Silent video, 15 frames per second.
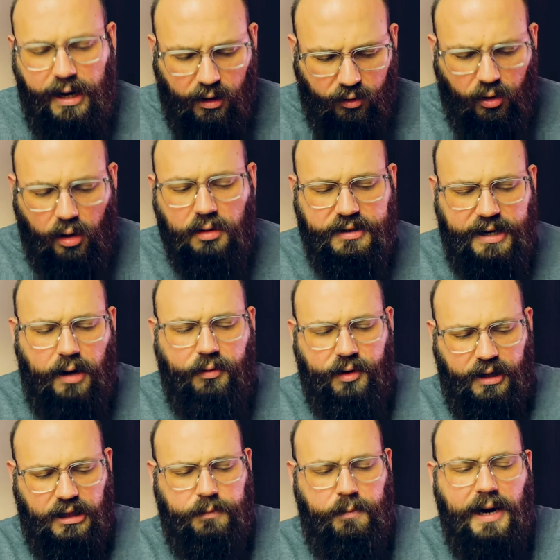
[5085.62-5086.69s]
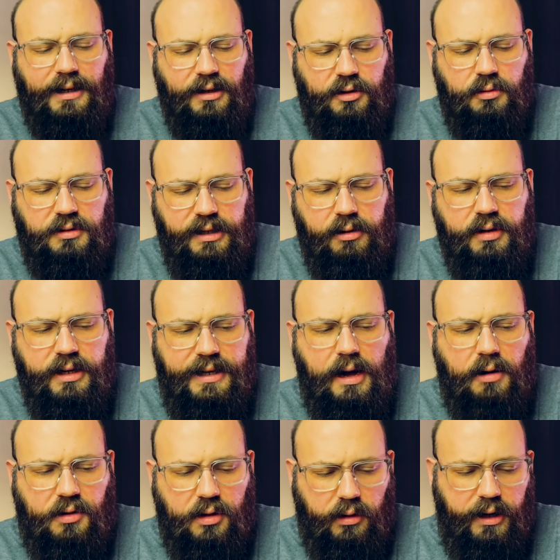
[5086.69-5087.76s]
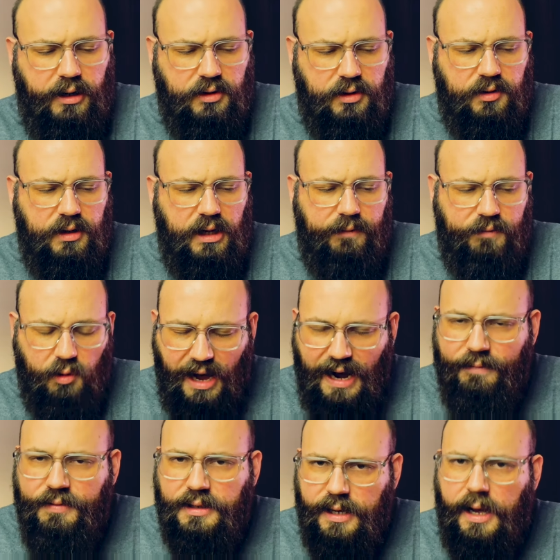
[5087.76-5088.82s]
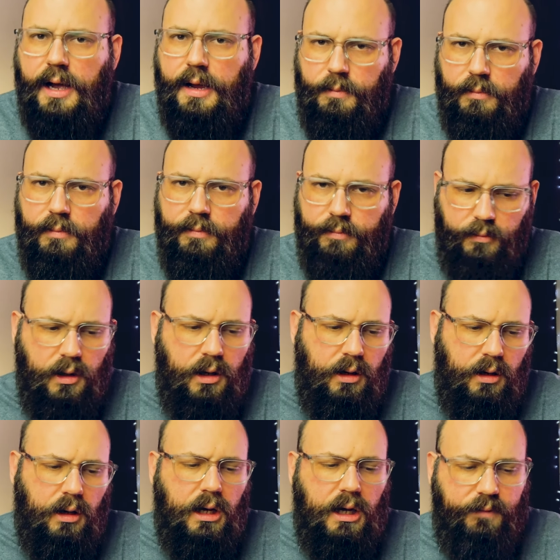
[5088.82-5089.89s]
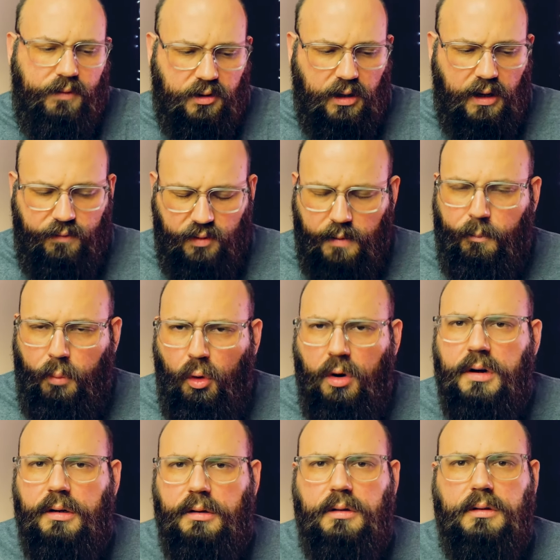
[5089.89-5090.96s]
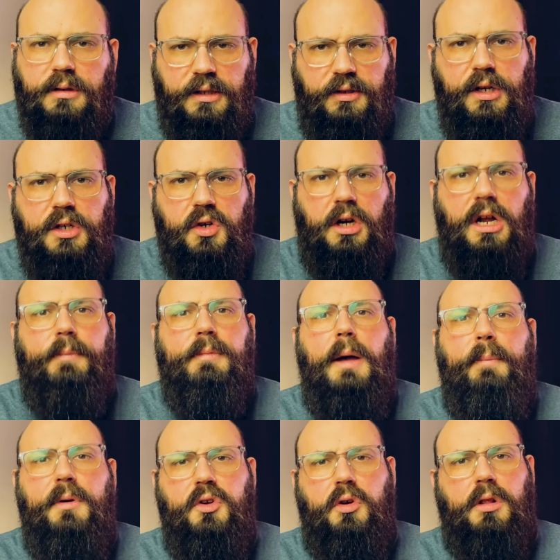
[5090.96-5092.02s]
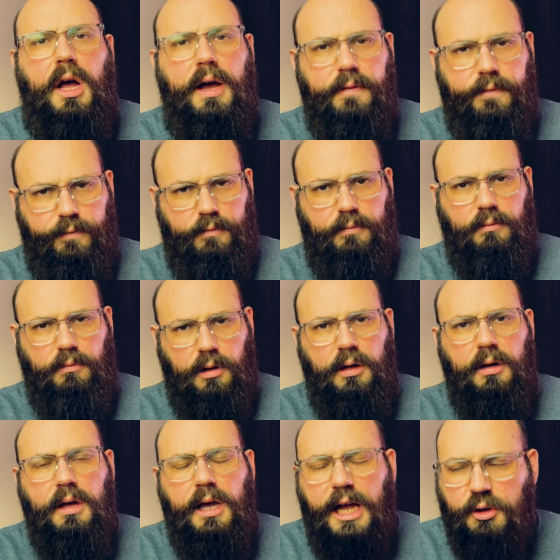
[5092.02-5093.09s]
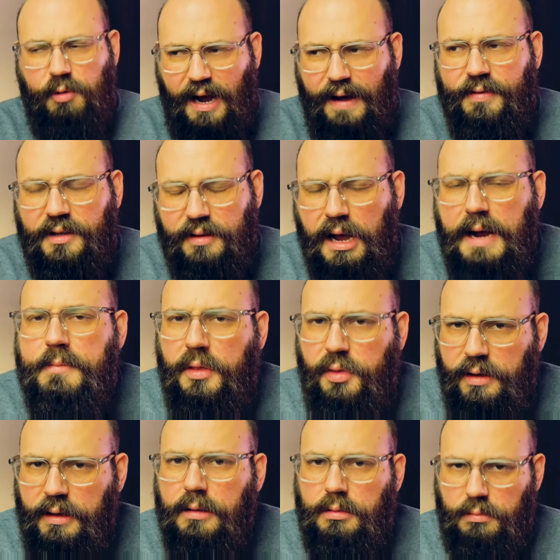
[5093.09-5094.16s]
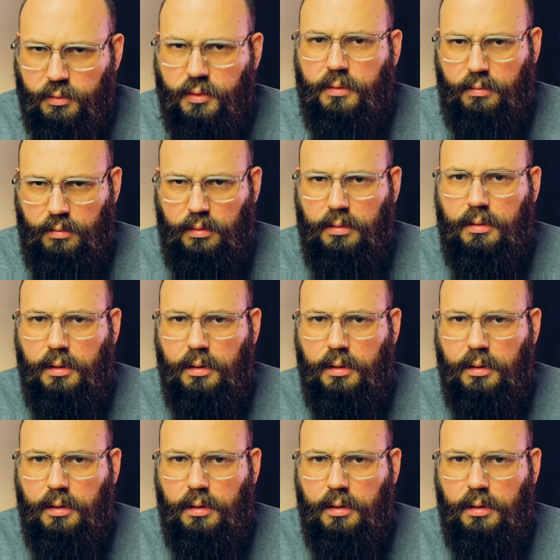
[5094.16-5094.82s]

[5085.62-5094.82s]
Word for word: And it turns out that expected utility calculations, if you have the time, if, a, if an important decision comes up in your life, and you have the time to think it through,